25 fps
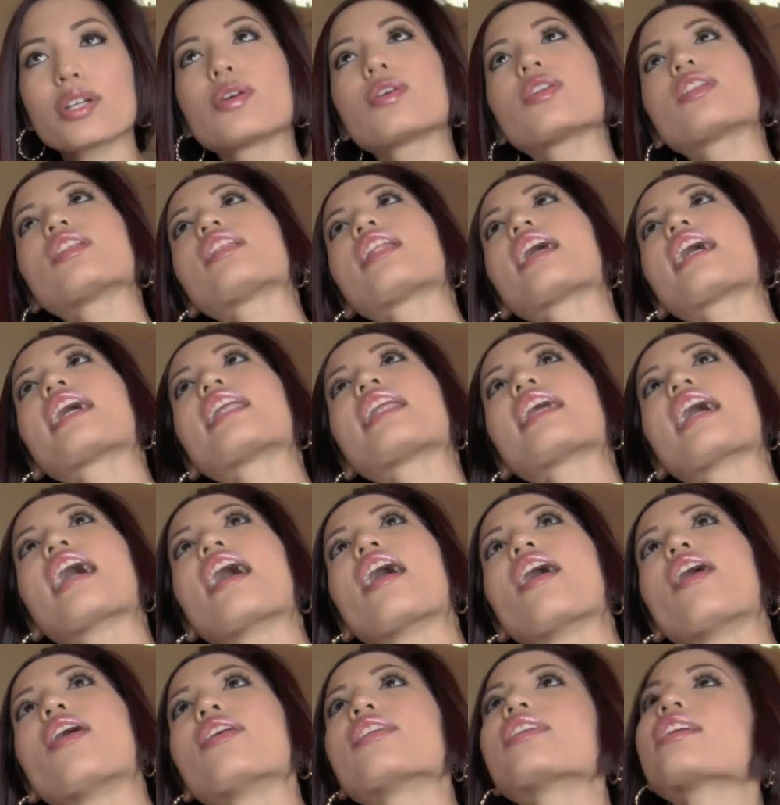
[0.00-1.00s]
He'll lay
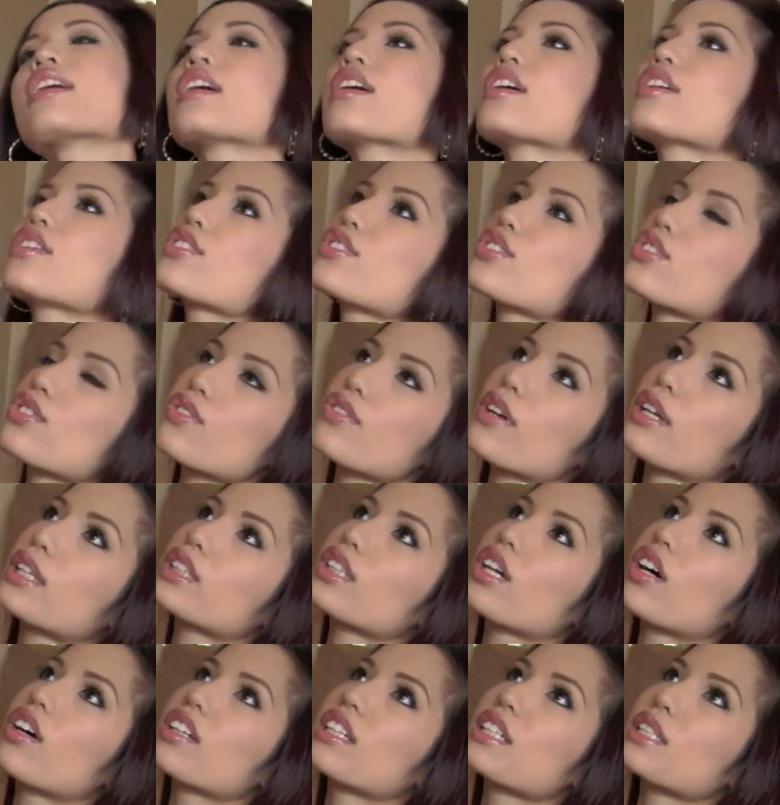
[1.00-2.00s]
down,
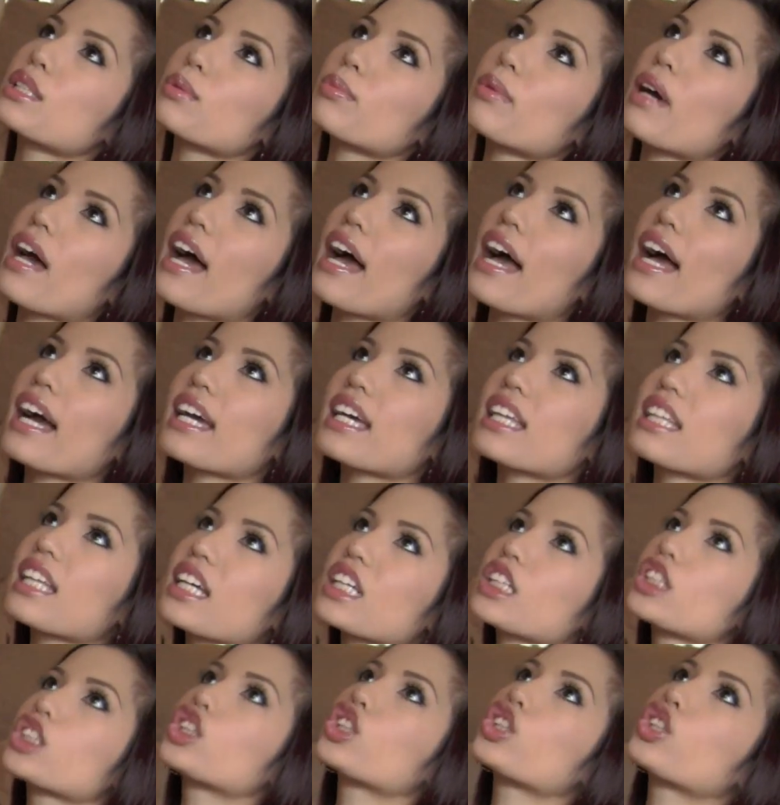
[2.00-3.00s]
stretch on his back, and
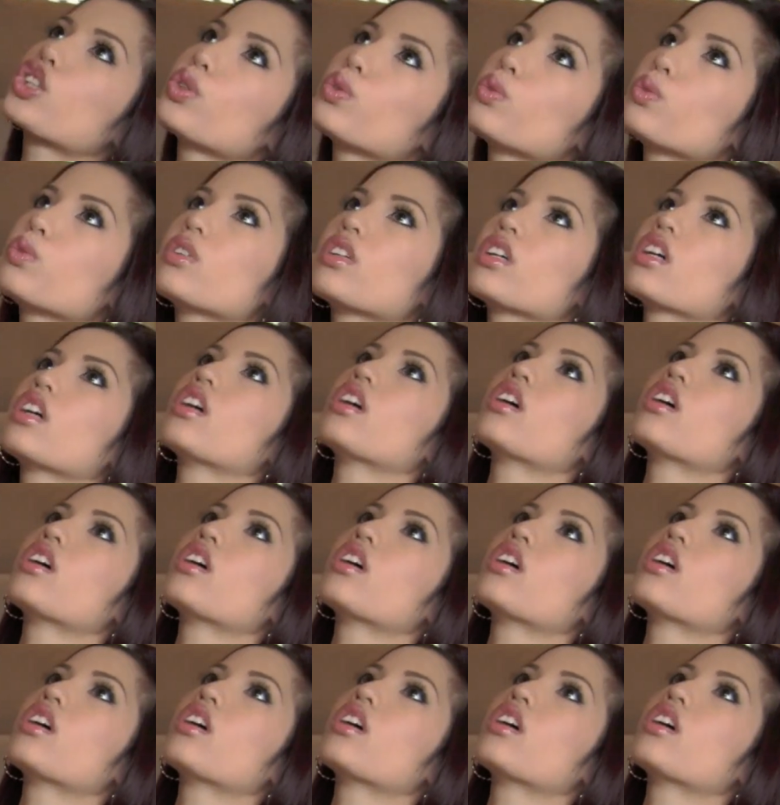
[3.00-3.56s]
like scoot,